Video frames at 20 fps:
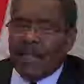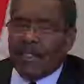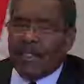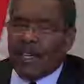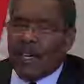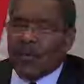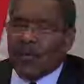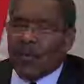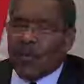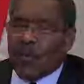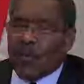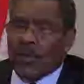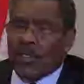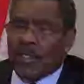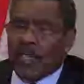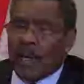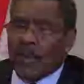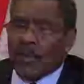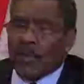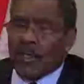general
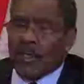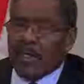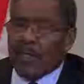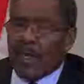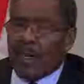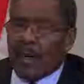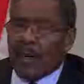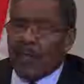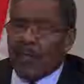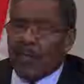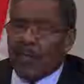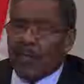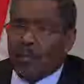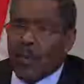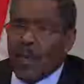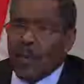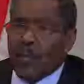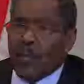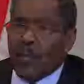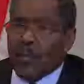perception of
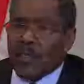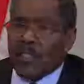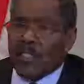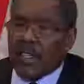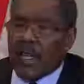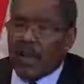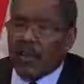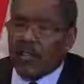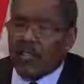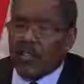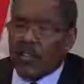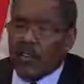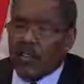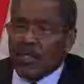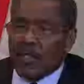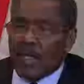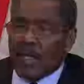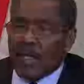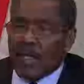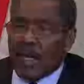people in South
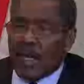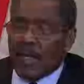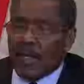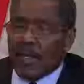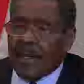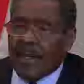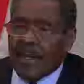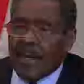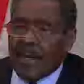Jersey that